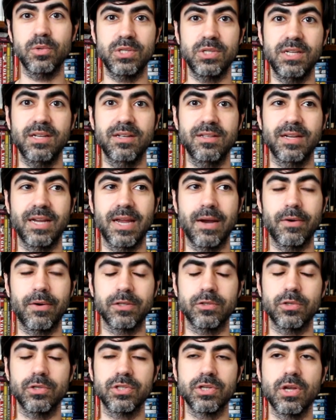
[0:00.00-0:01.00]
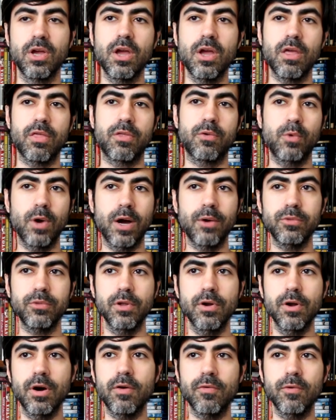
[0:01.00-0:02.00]
see in the characters throughout the
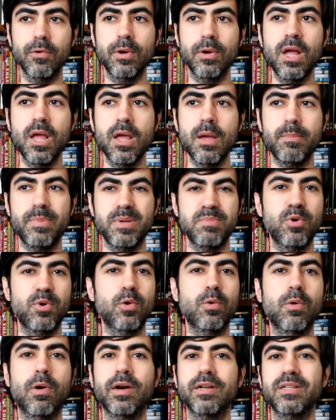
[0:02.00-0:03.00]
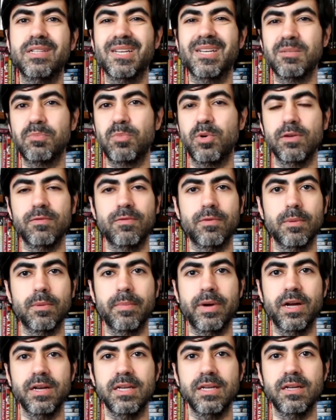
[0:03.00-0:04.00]
novel. People who are desperate for
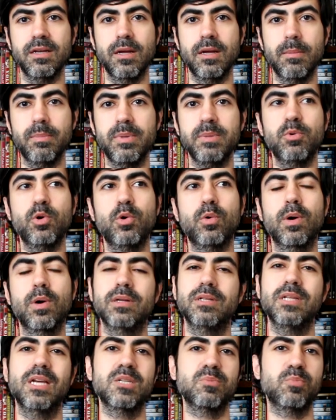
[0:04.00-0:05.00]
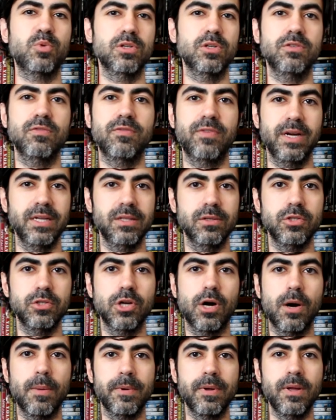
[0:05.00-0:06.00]
money, people who are desperate to find a
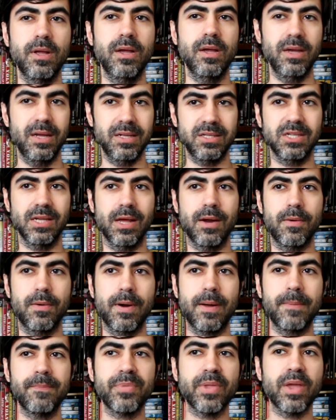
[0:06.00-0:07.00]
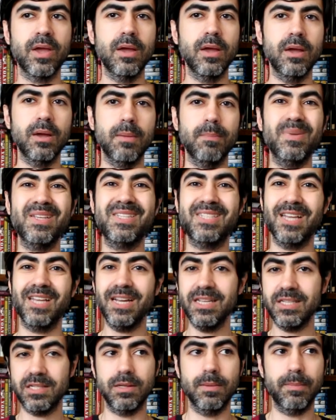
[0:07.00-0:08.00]
job, etc.
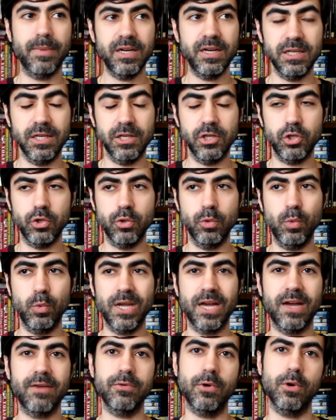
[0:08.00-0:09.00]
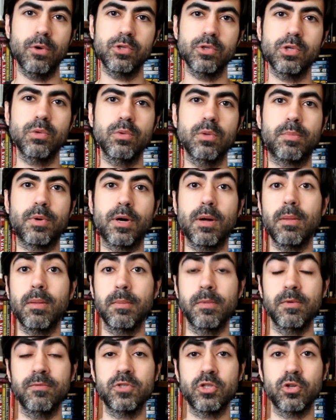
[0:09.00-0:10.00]
Besides the money issue, we have also the
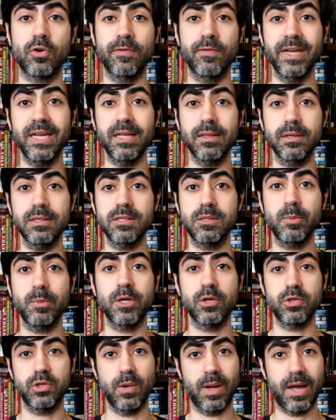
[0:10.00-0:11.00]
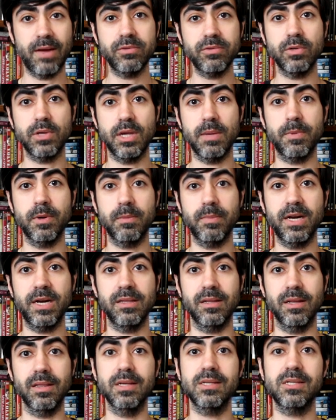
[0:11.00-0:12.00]
problem of surveillance, because you have to keep in
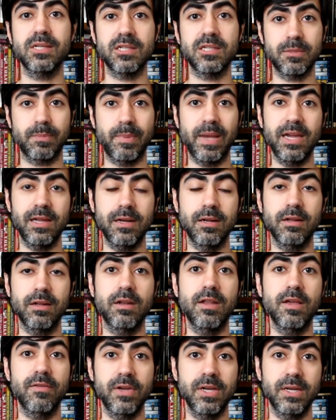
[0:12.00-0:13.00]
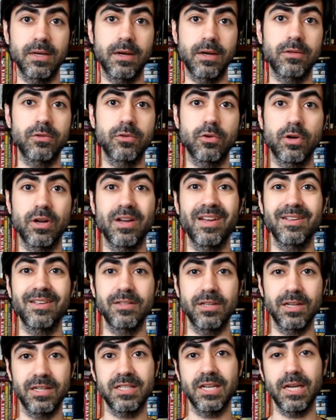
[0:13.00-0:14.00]
mind that this is Spain living under a
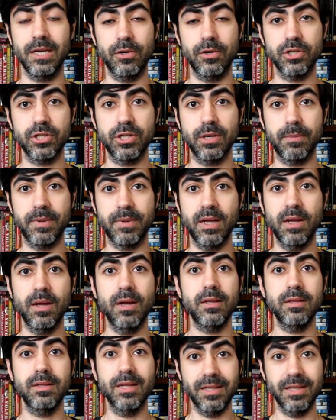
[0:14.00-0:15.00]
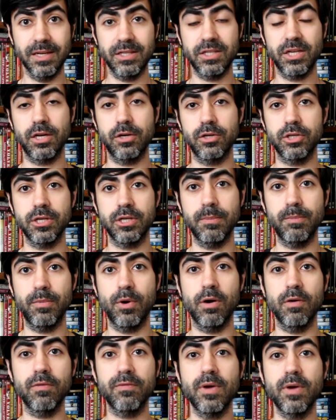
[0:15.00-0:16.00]
dictatorship, the dictatorship
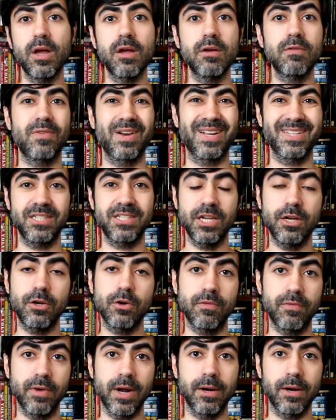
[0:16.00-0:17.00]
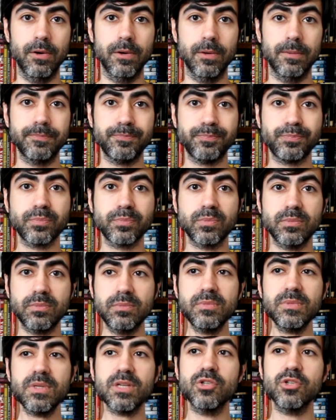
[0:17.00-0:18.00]
of Francisco Franco.
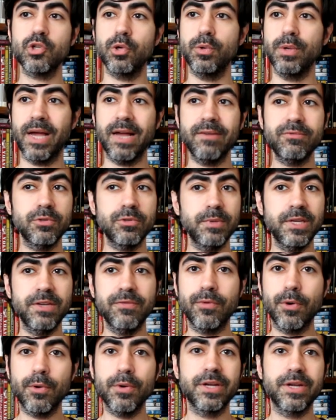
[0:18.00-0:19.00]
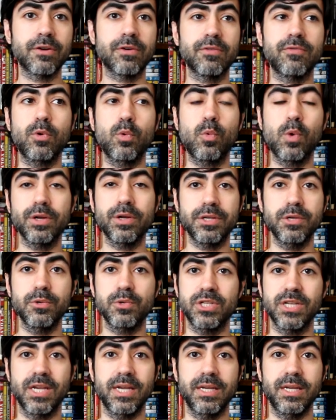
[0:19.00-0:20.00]
So you have to be very careful what you
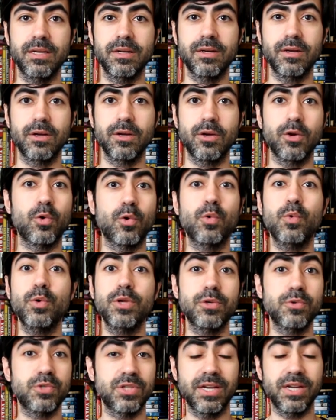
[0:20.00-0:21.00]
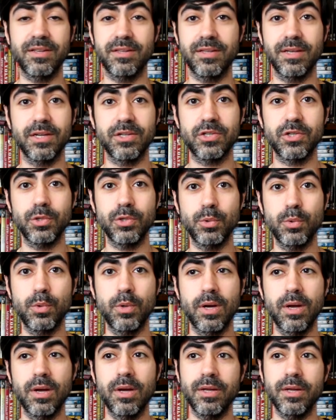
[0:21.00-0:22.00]
say, who you say things to.
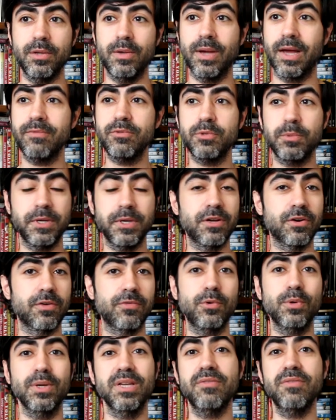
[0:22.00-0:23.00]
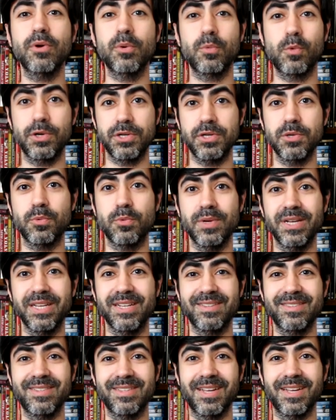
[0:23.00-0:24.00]
You have to be careful even what you
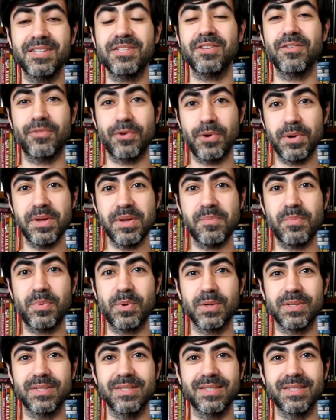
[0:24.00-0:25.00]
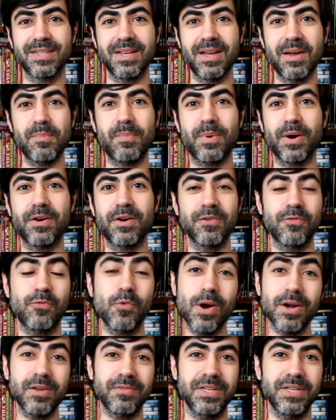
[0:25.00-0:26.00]
read. That is a very important part of
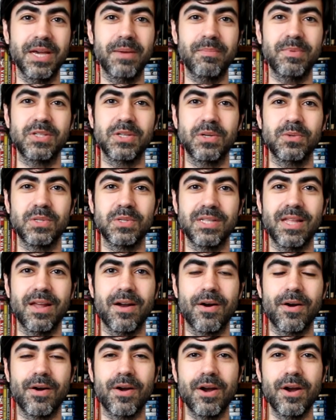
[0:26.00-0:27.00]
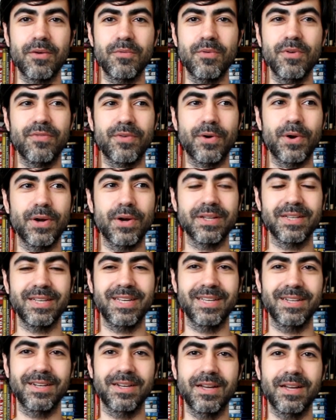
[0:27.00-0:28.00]
one of the episodes that are referred
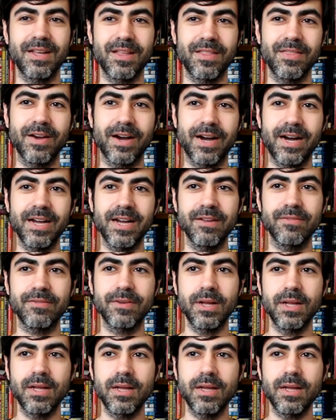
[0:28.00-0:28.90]
in The Hive.